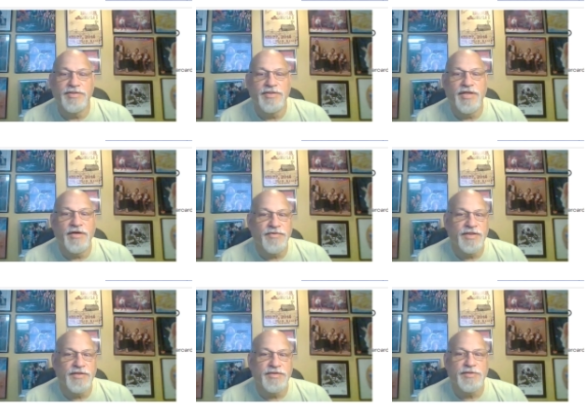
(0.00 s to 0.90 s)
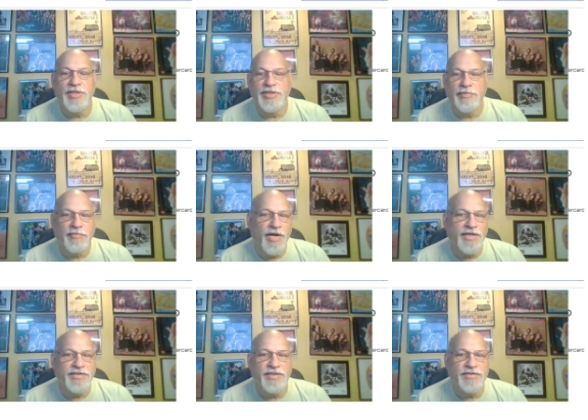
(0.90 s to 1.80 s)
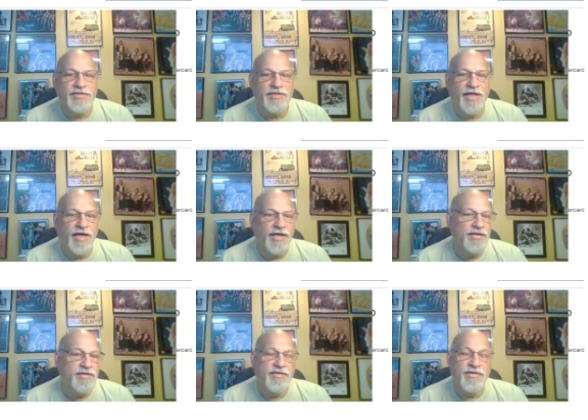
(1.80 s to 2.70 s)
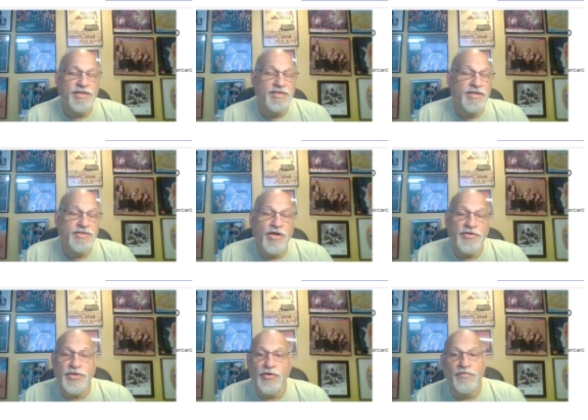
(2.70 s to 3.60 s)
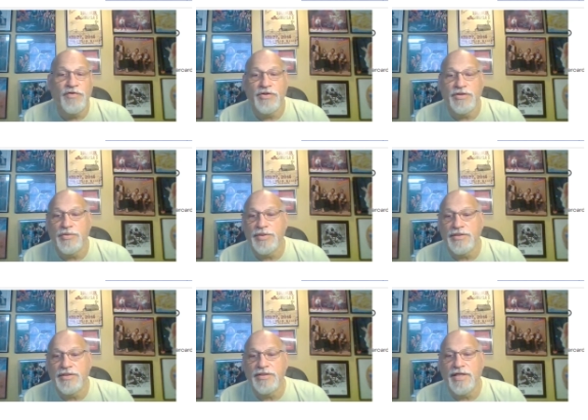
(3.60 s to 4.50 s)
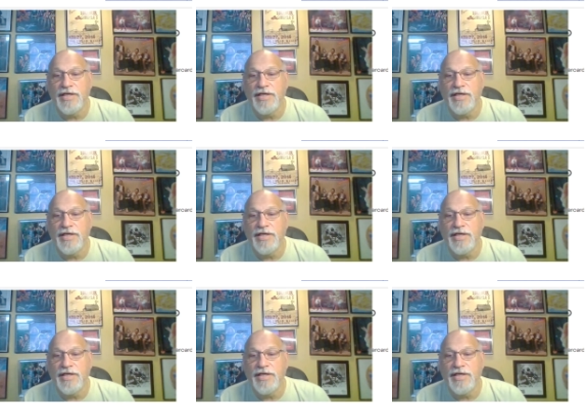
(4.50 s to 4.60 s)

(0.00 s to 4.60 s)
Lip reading: it definitely speeds up the process. And these things all sold fairly quickly.